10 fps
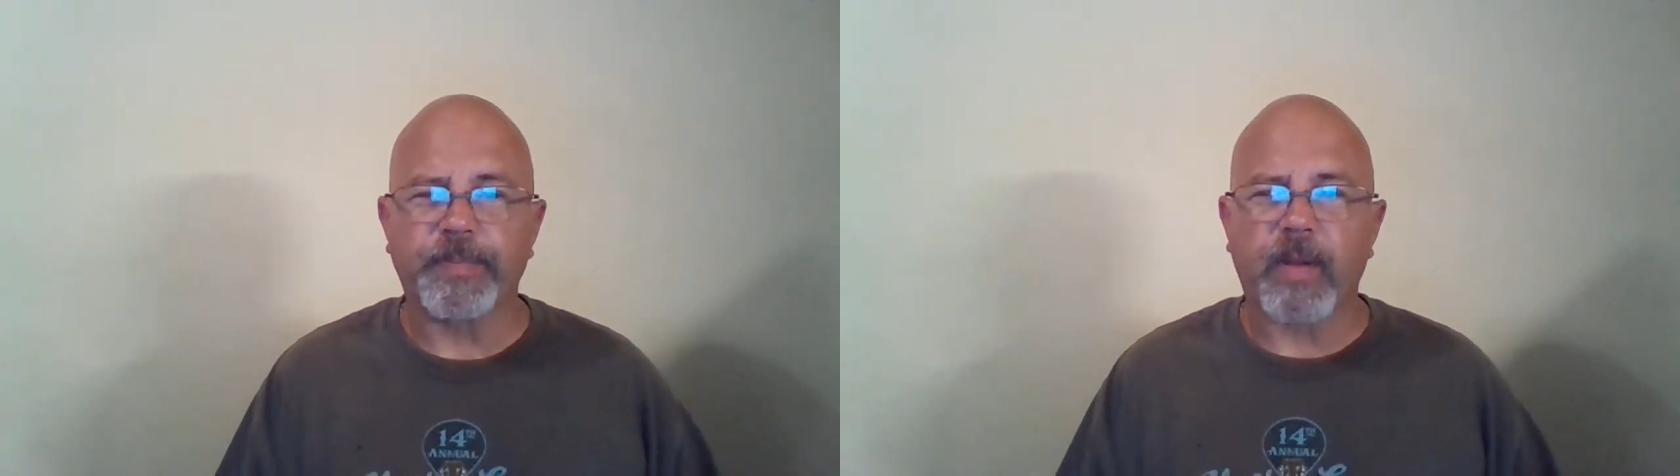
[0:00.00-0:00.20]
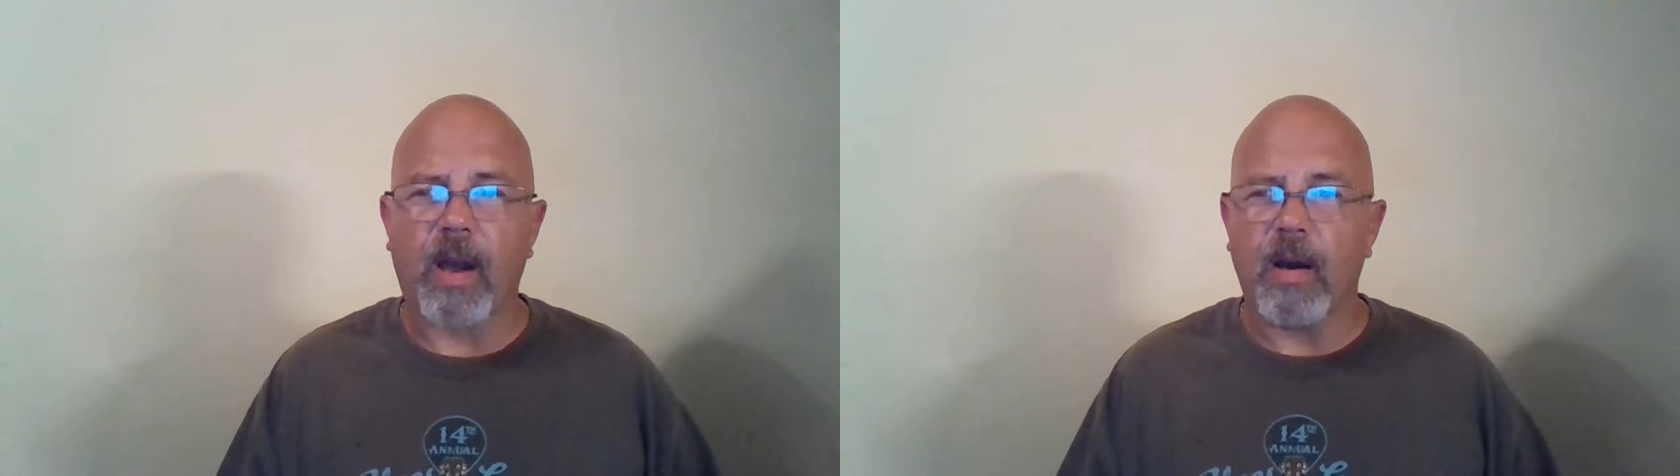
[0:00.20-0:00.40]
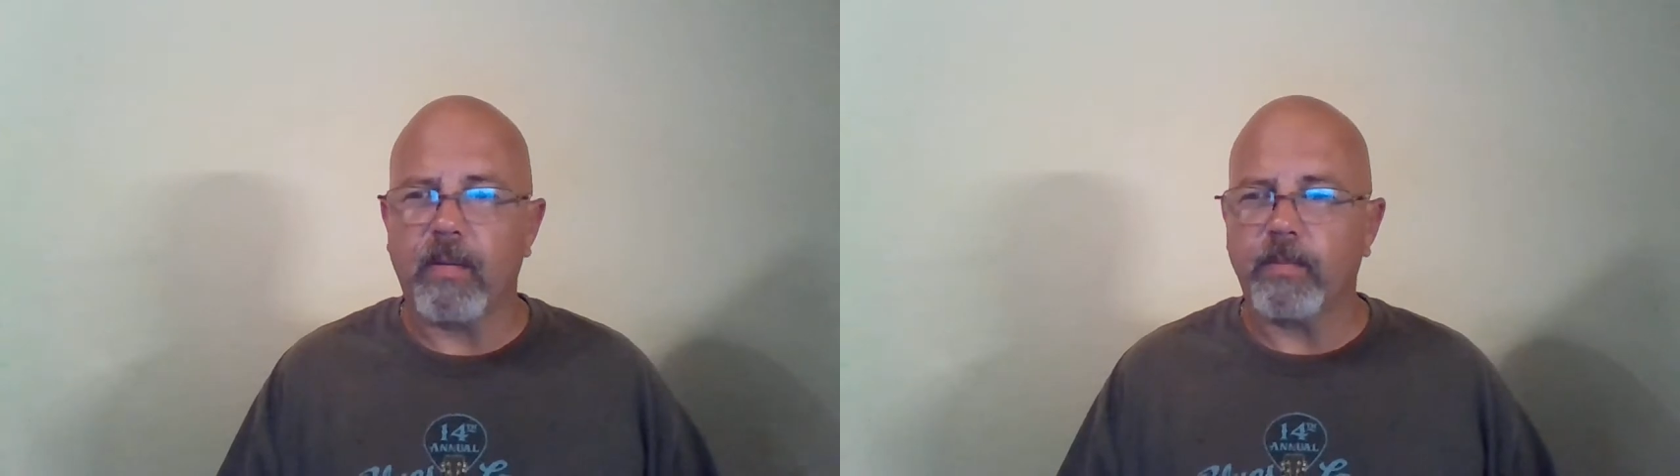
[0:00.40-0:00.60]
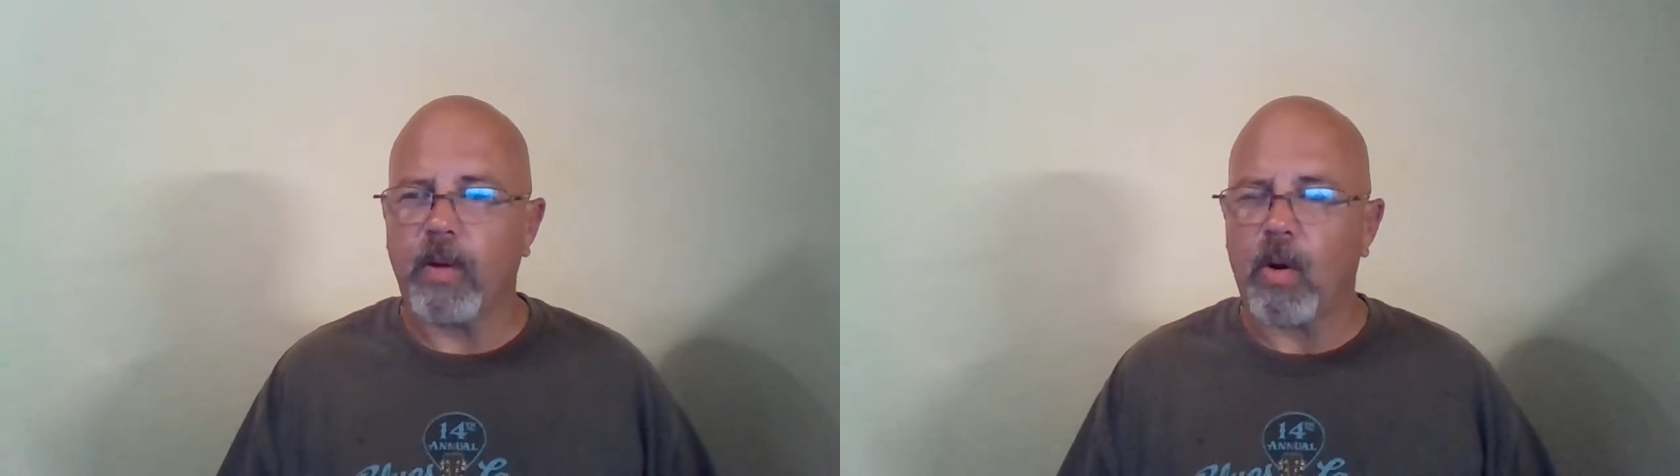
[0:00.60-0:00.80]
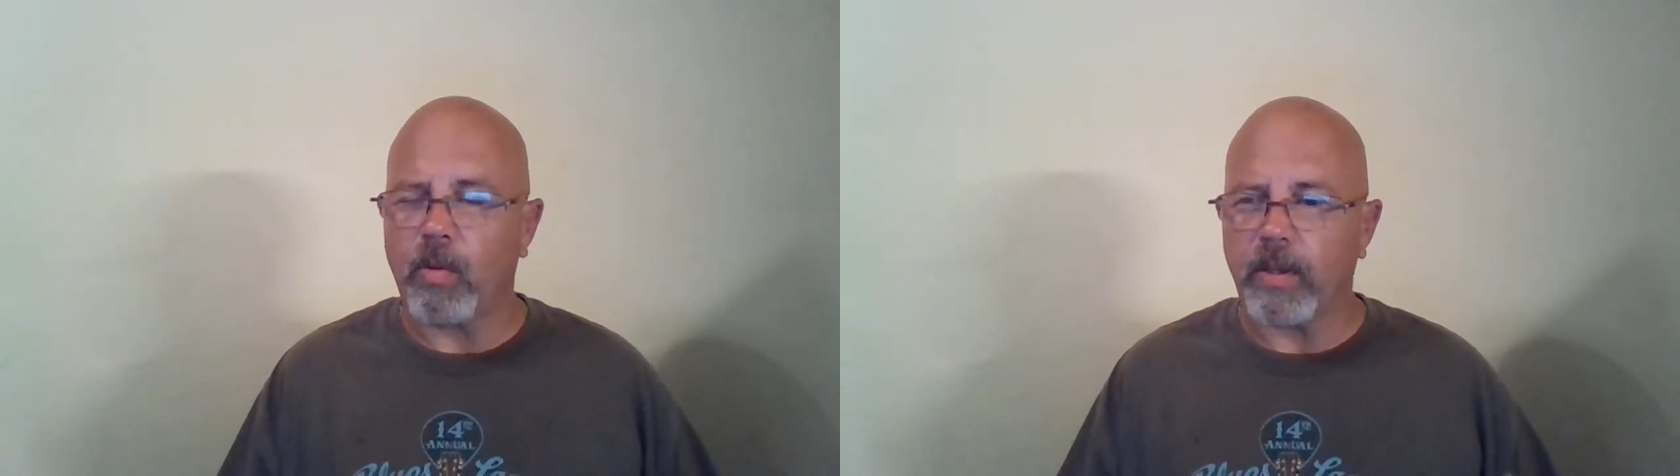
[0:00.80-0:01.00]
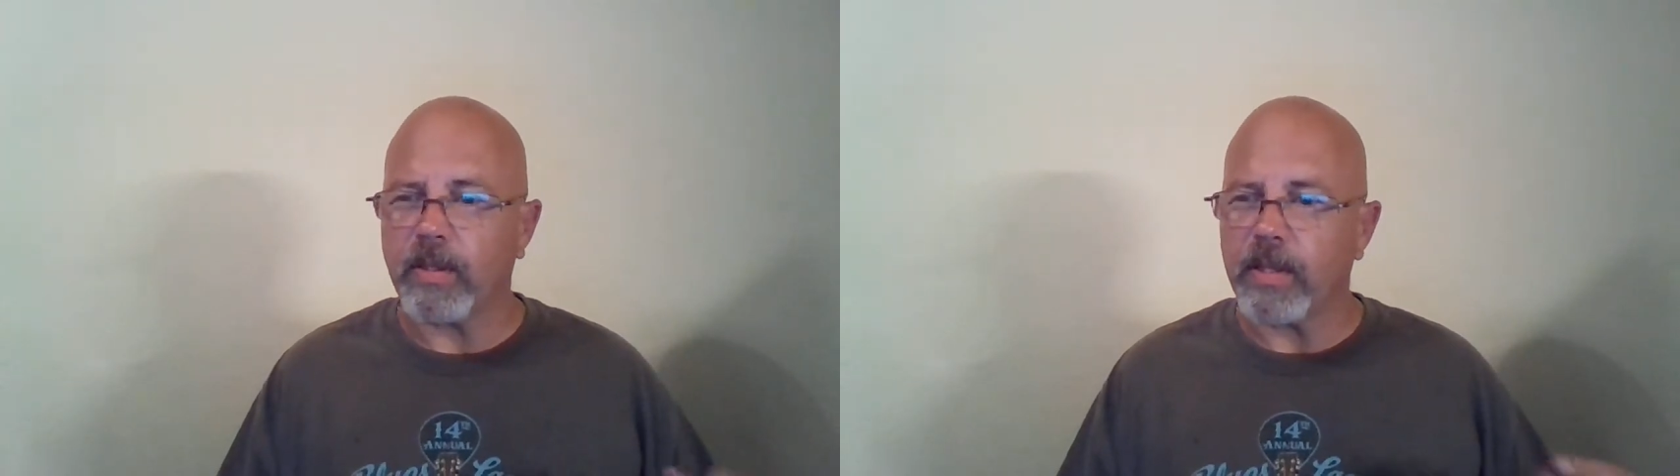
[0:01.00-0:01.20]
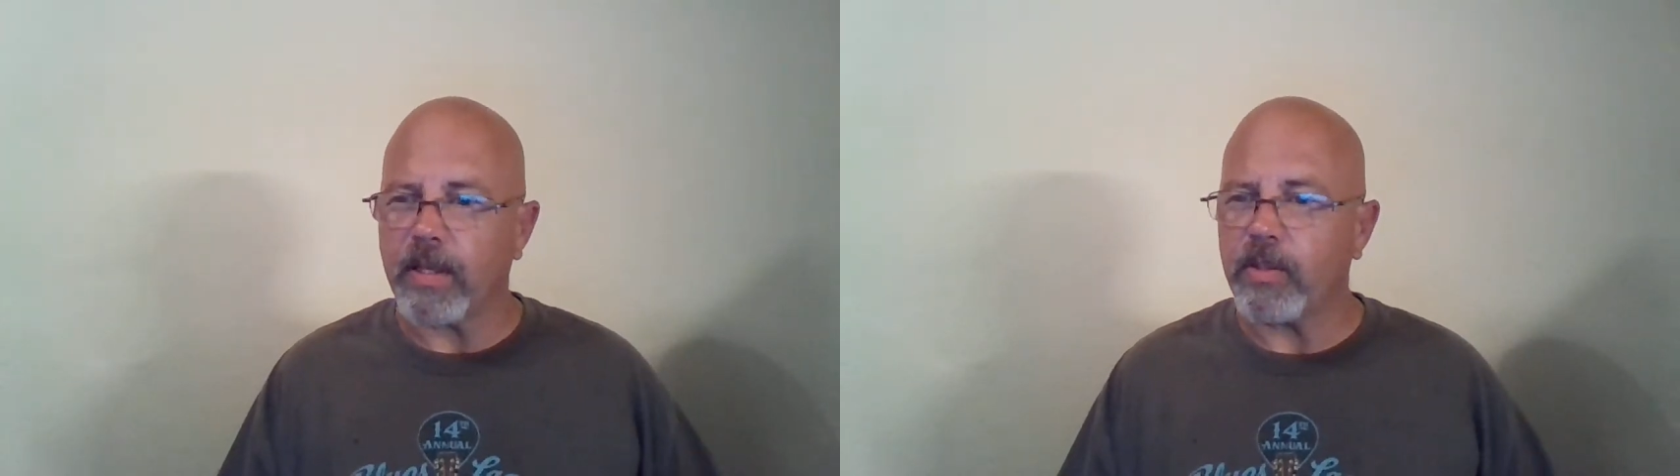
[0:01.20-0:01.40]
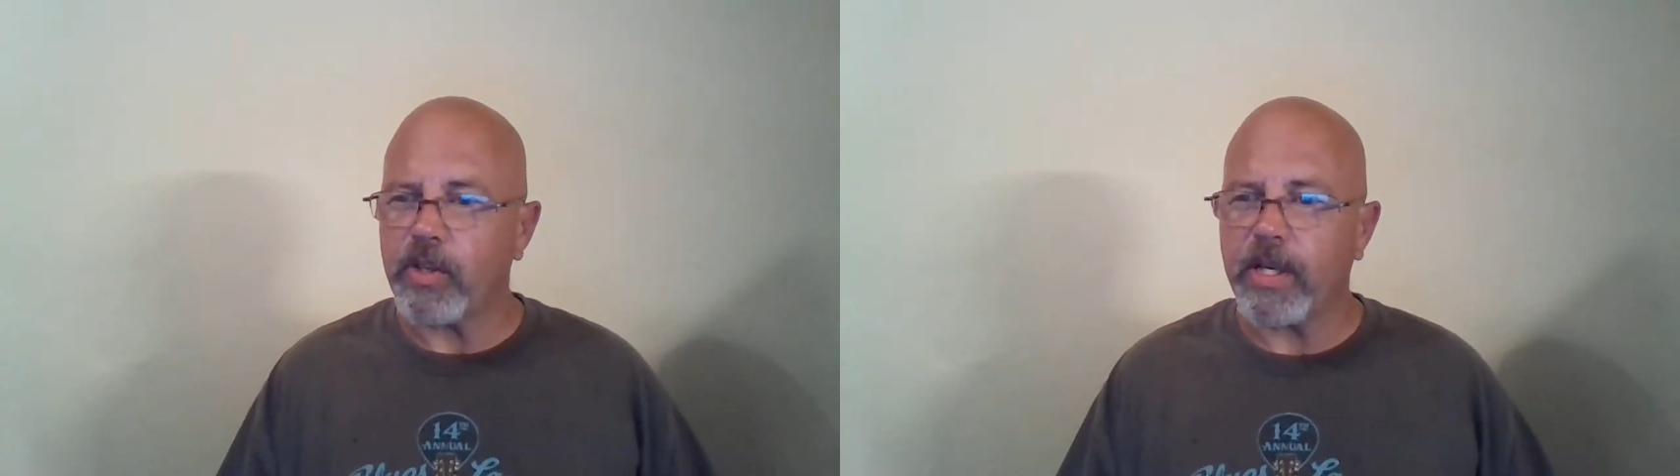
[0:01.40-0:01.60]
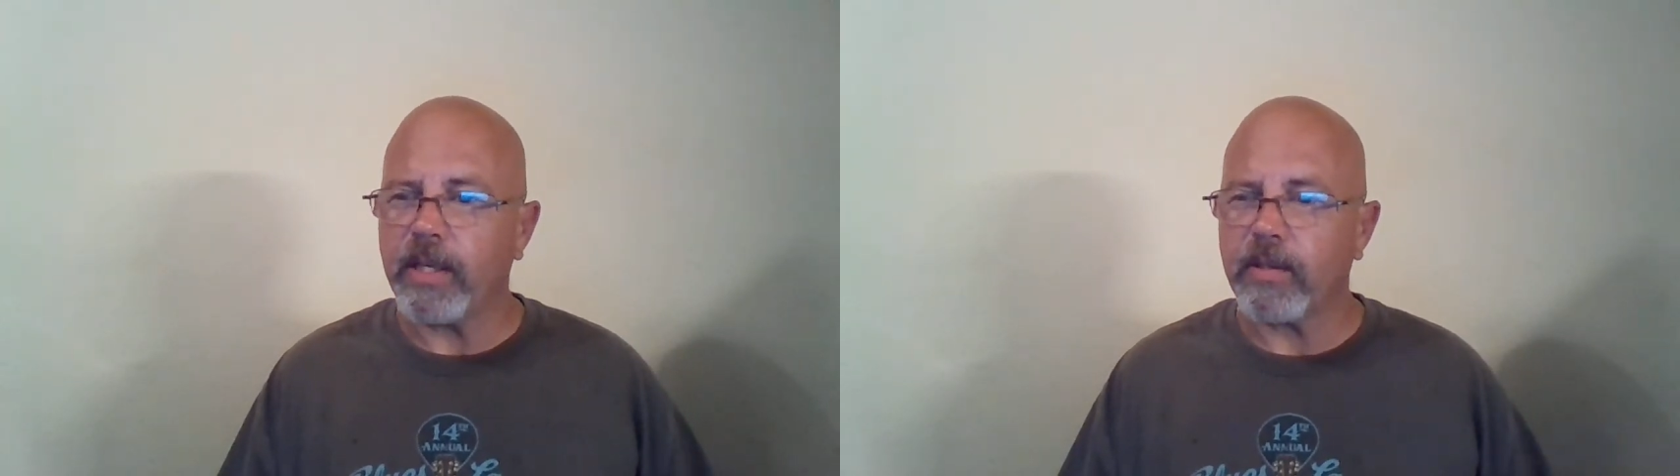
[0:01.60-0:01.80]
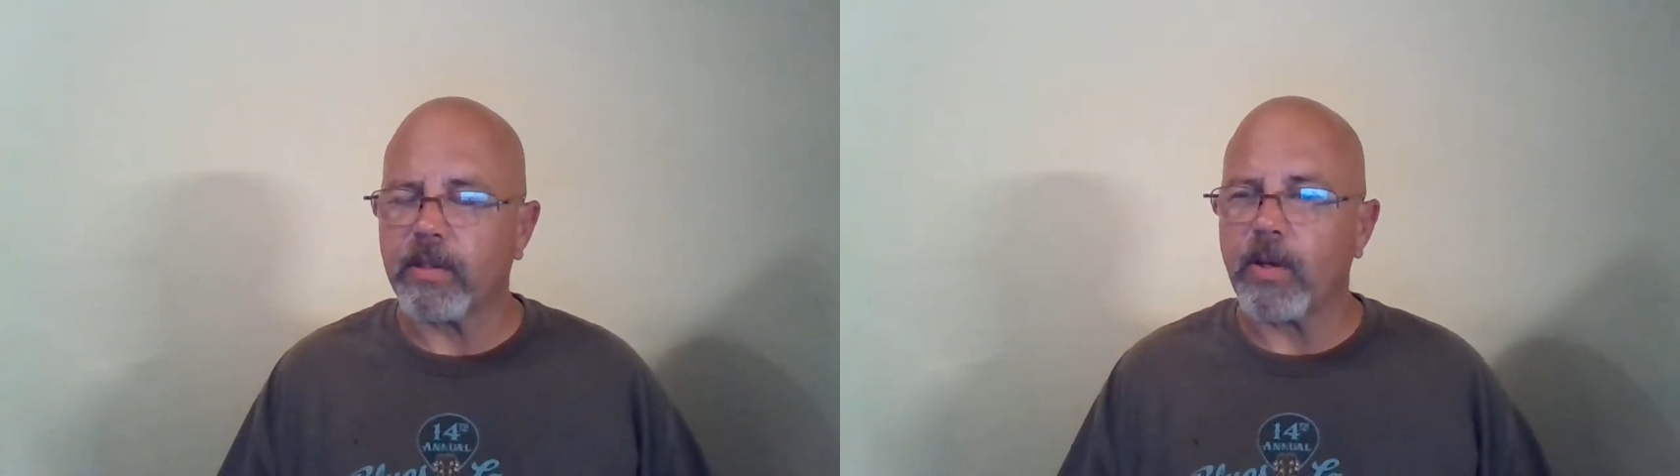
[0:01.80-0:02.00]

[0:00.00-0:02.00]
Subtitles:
Then Jesus